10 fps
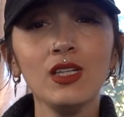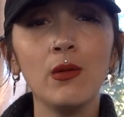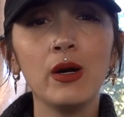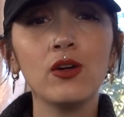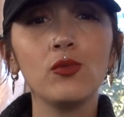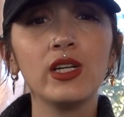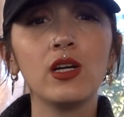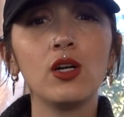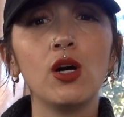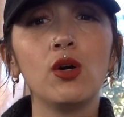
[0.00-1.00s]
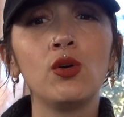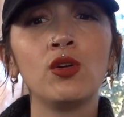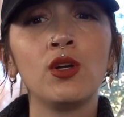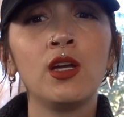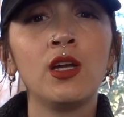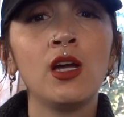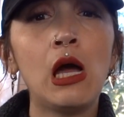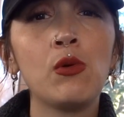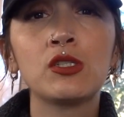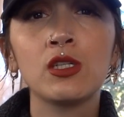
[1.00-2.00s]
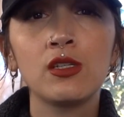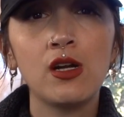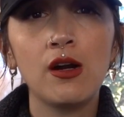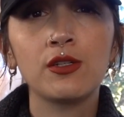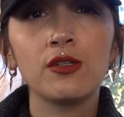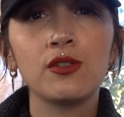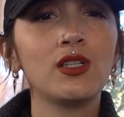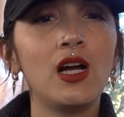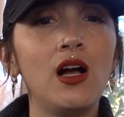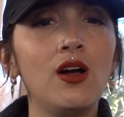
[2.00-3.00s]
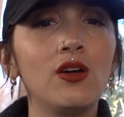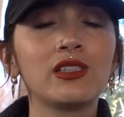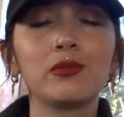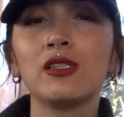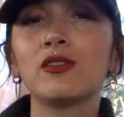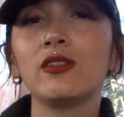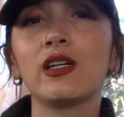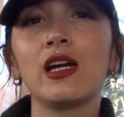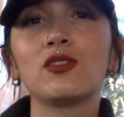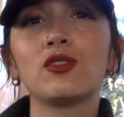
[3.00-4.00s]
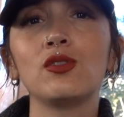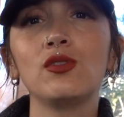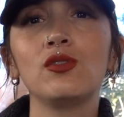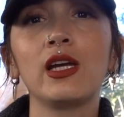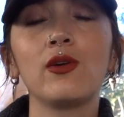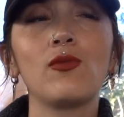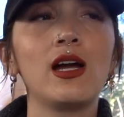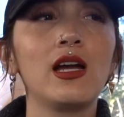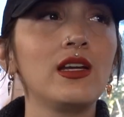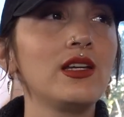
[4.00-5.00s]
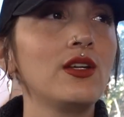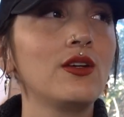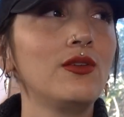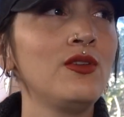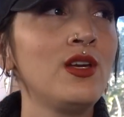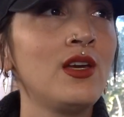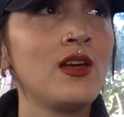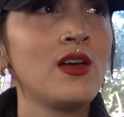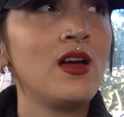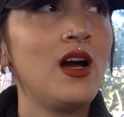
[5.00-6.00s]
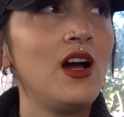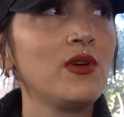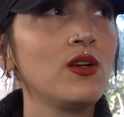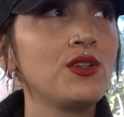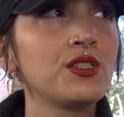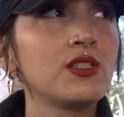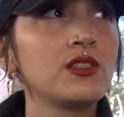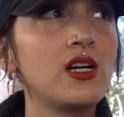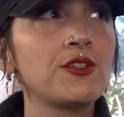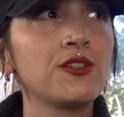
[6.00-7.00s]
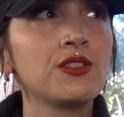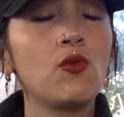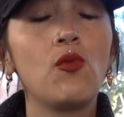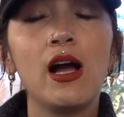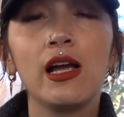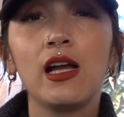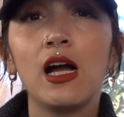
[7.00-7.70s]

about a week ago, I went to the doctors. I'll explain to you guys soon, like why, you know, I've been going to the doctors and why